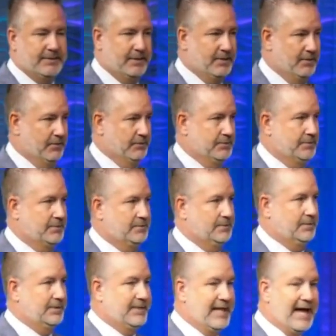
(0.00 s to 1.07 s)
it goes.
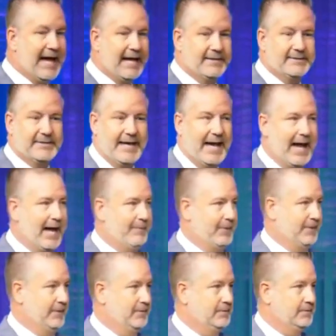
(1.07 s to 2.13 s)
That's
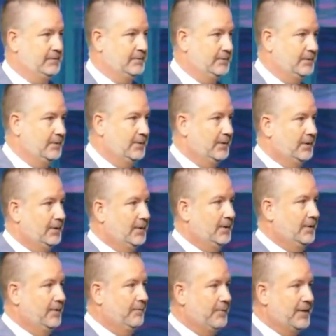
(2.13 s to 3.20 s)
habit.
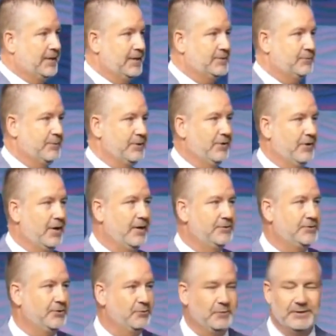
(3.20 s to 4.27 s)
Because when you're on
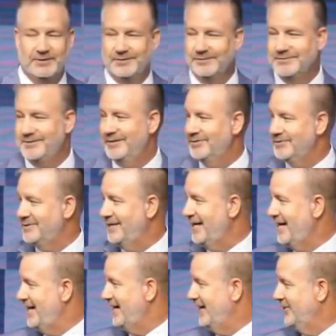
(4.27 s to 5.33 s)
two wheels, there's
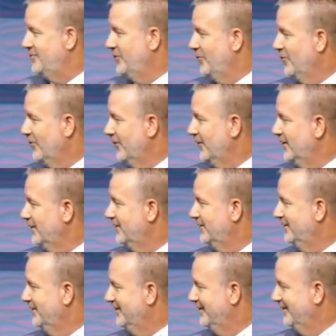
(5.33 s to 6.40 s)
not a door
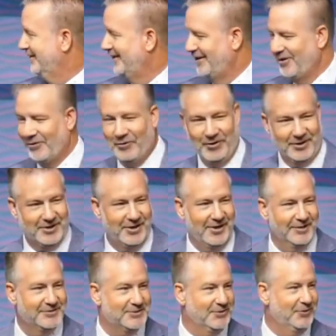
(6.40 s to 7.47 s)
or a
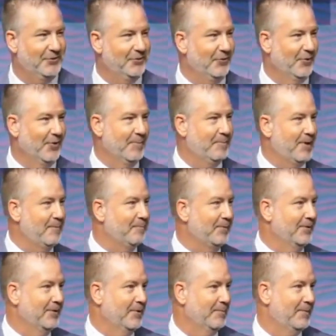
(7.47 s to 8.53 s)
console or a
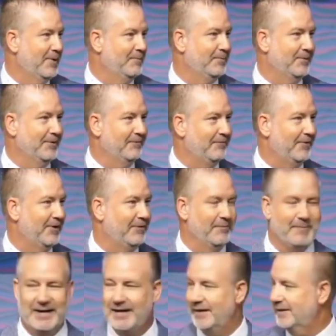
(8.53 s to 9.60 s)
bumper or a bumper in front or
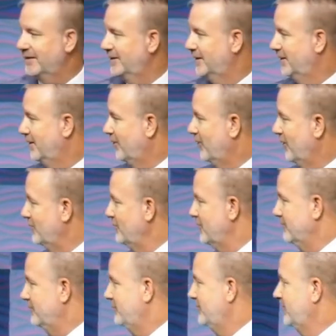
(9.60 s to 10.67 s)
back or a
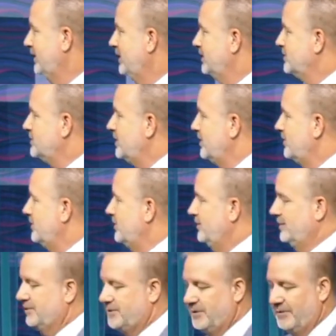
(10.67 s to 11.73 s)
roof. So,
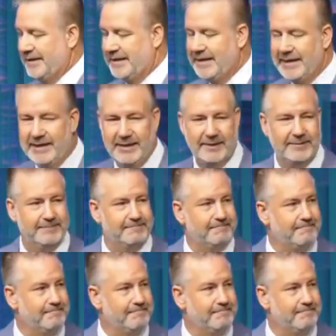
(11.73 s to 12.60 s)
so again,